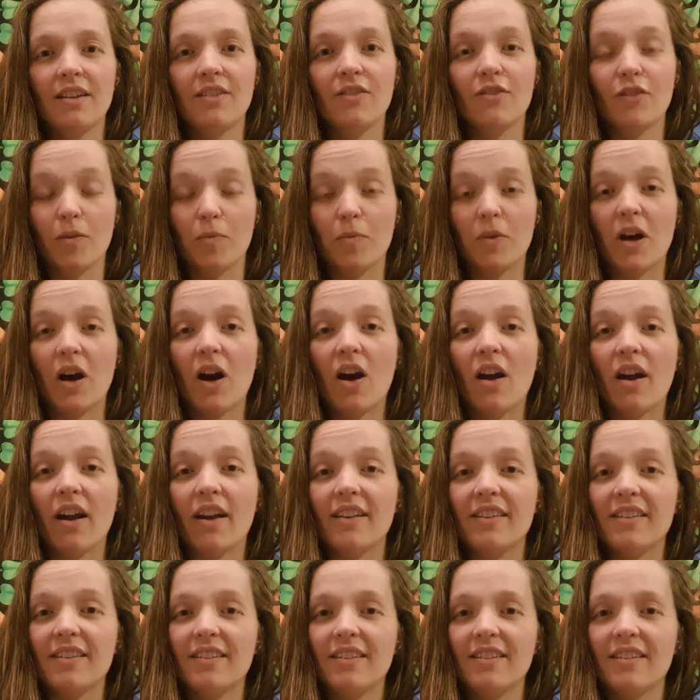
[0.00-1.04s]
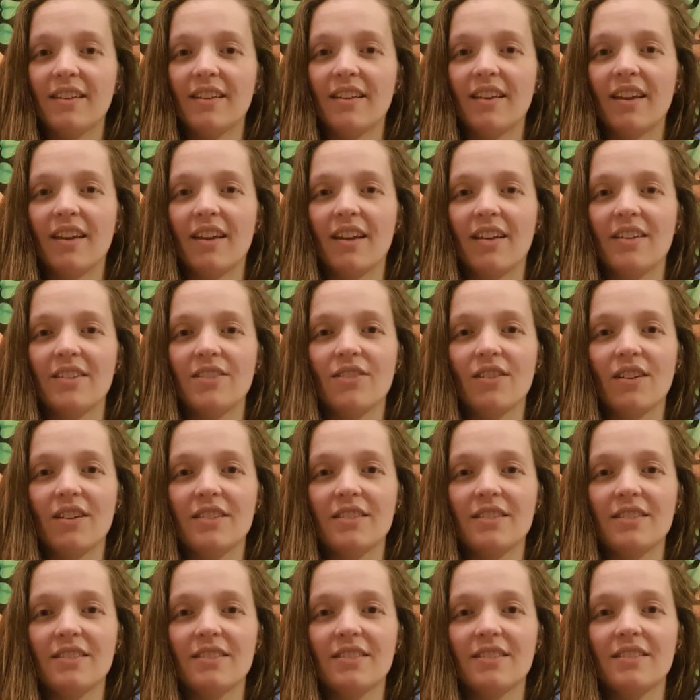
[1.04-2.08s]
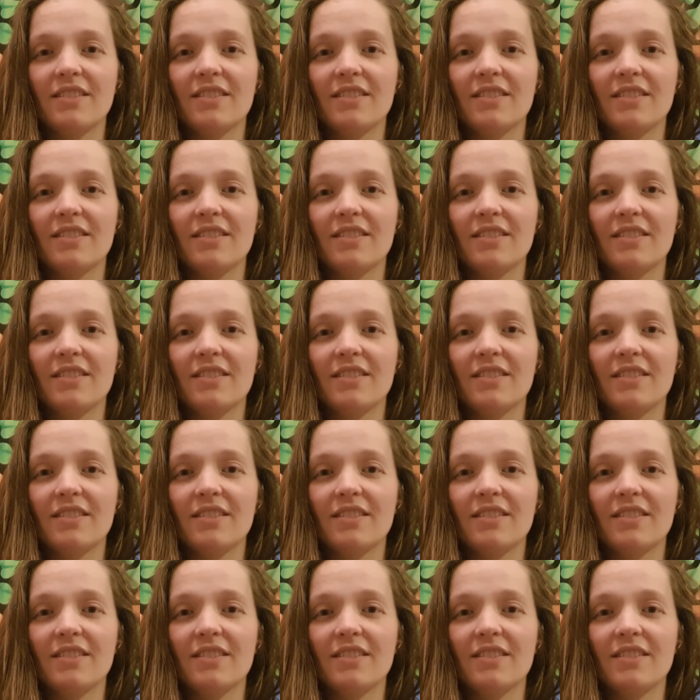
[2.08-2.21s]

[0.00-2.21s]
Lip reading: From the heart, can I trust?